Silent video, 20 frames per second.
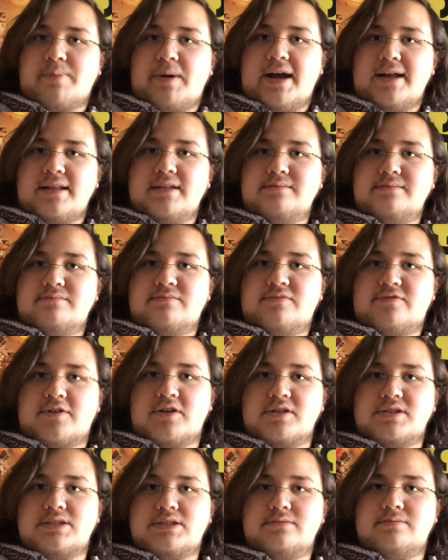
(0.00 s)
pilot
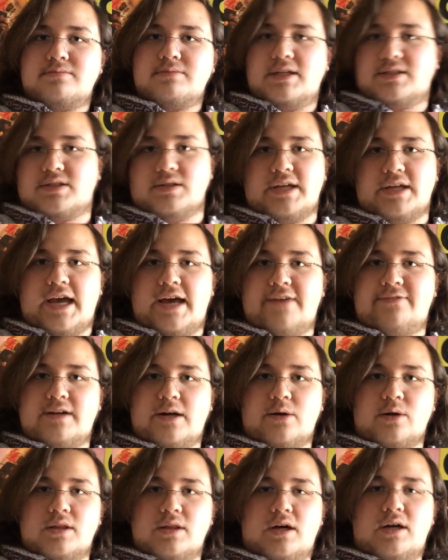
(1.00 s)
first. It's only half an
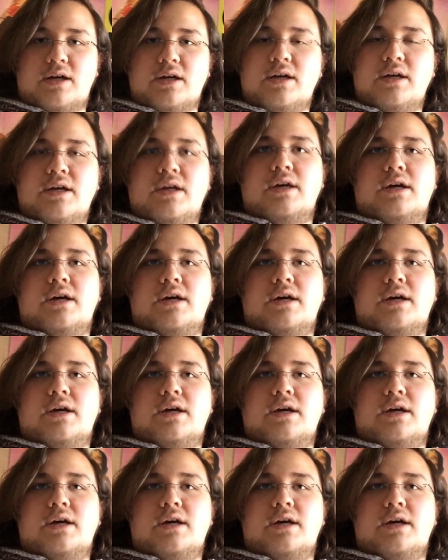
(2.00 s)
hour long.